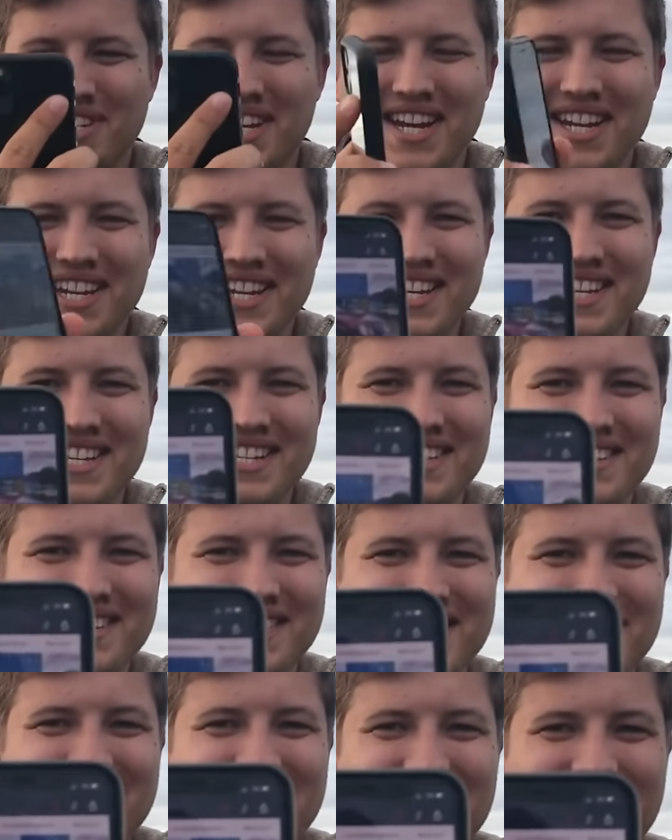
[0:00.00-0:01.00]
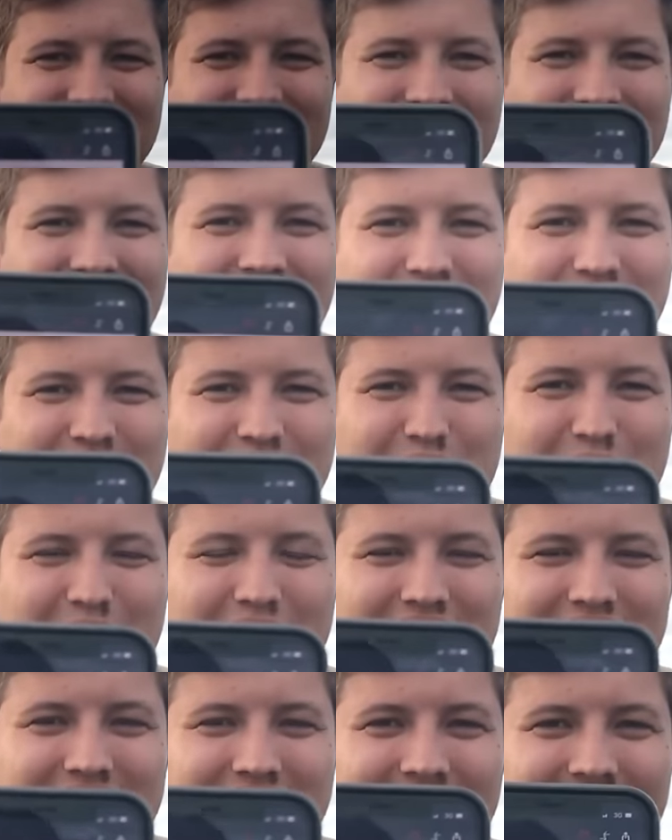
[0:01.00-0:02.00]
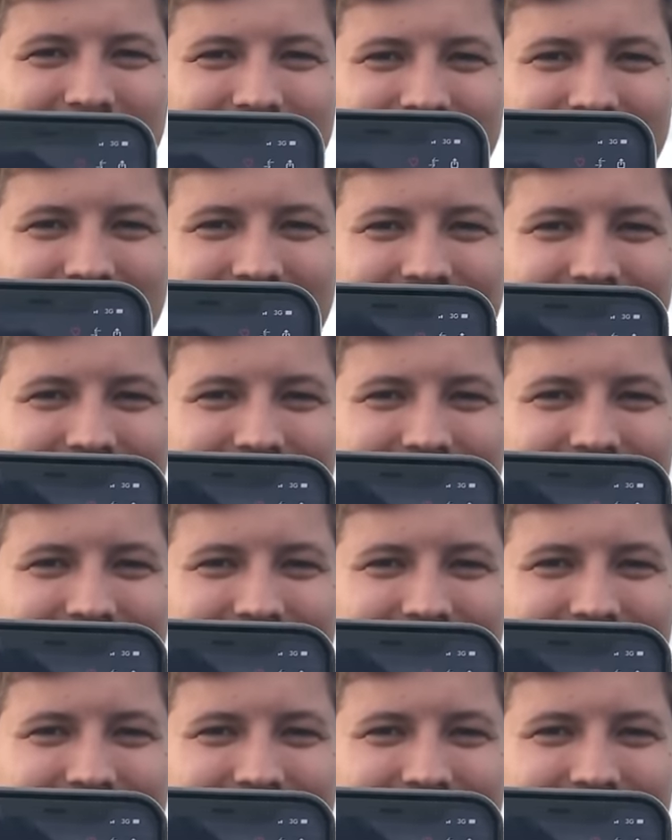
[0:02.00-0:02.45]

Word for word: it was a saving grace, really. It was bought out of